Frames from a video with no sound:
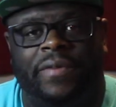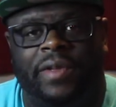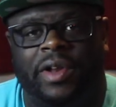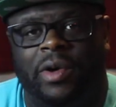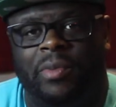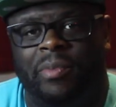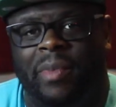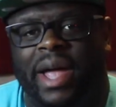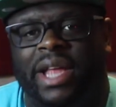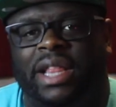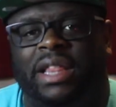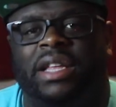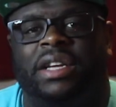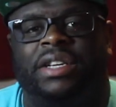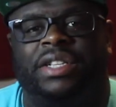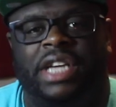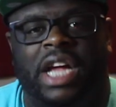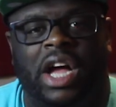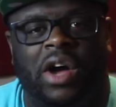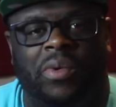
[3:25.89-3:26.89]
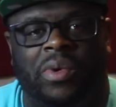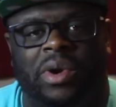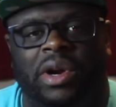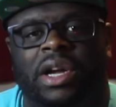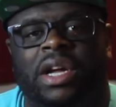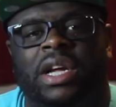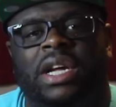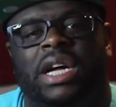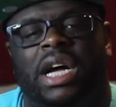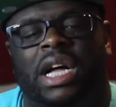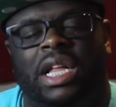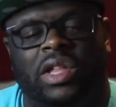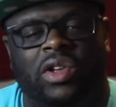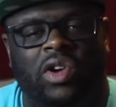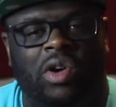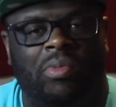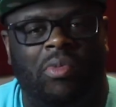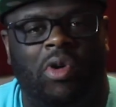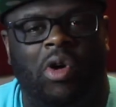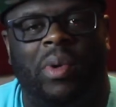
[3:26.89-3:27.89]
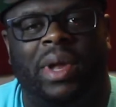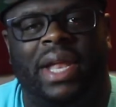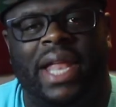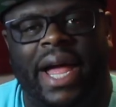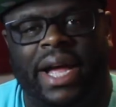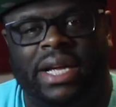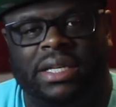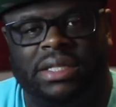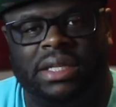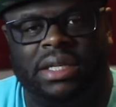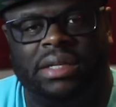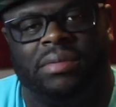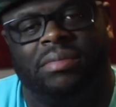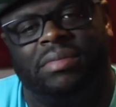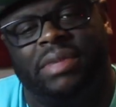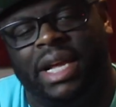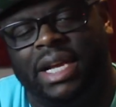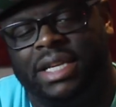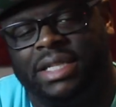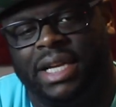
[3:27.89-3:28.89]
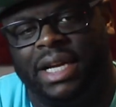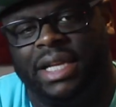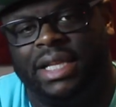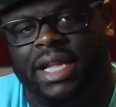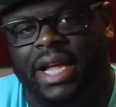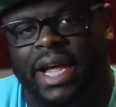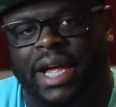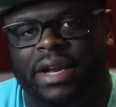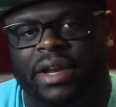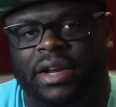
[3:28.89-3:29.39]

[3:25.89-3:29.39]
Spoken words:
make the shower a little more relaxing. Things like that.